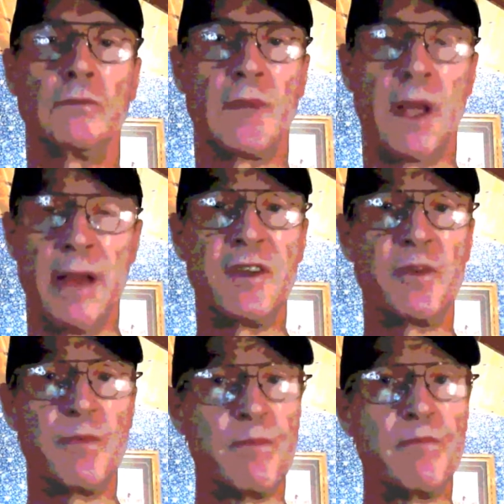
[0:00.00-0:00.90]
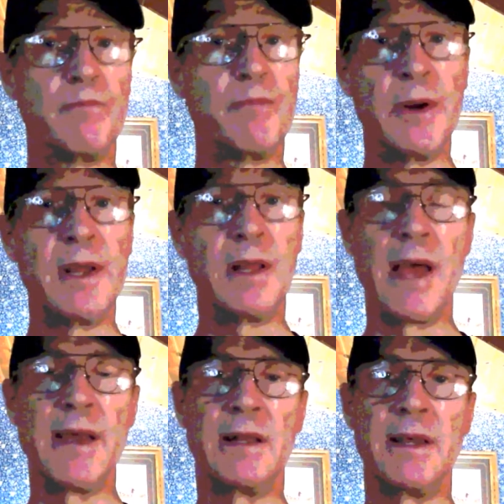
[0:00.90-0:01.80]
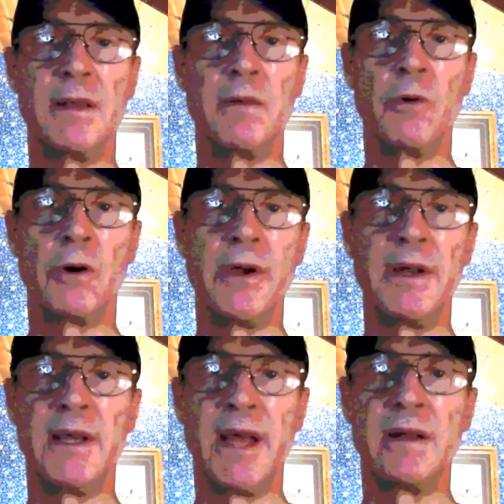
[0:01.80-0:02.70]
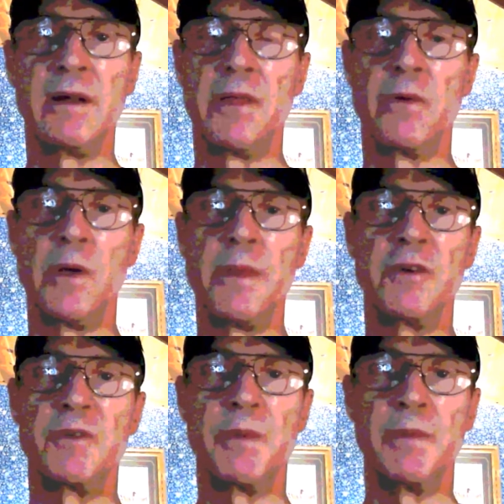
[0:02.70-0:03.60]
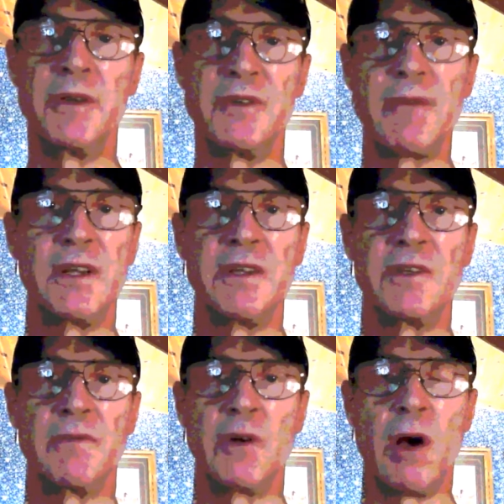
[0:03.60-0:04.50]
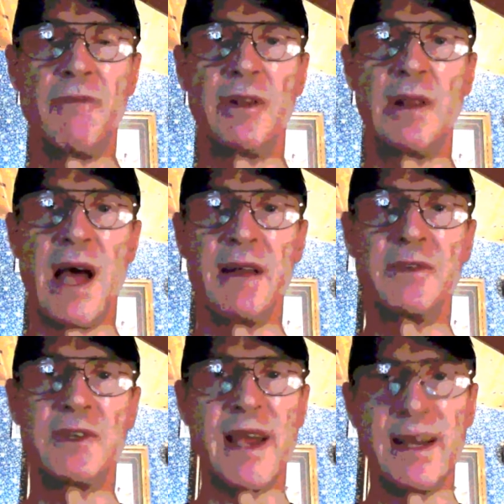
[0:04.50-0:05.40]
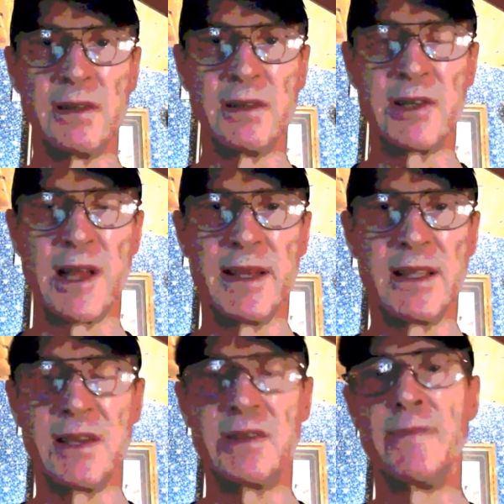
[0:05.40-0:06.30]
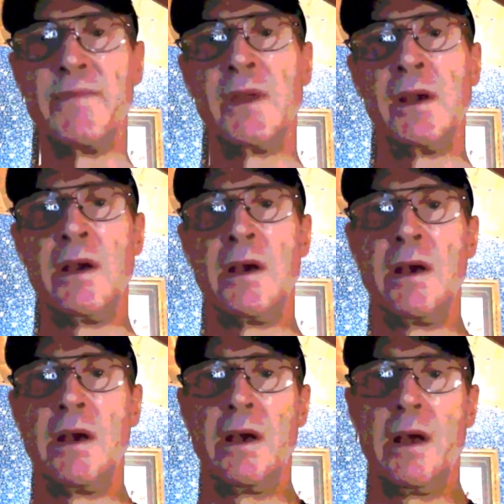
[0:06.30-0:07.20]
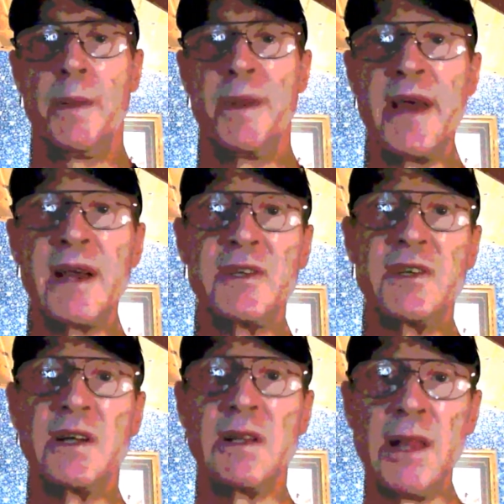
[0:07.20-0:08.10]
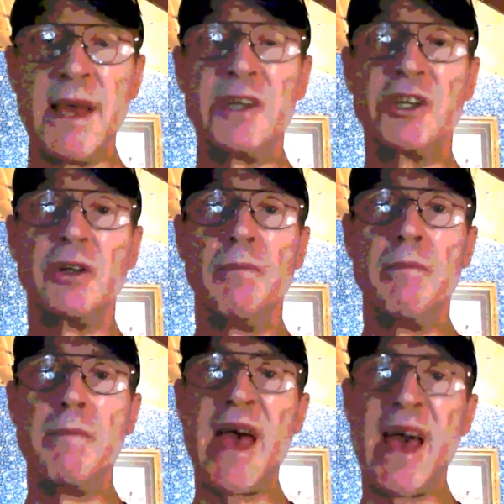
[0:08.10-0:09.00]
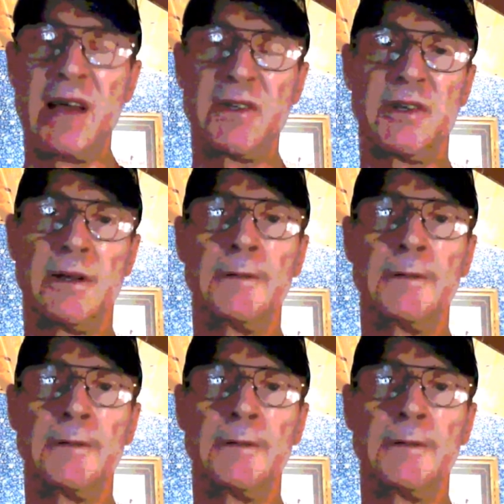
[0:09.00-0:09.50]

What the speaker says: and it's pretty likely that we're going to get another one. There's evidence of an awful lot of cycles like this. The next glacial mass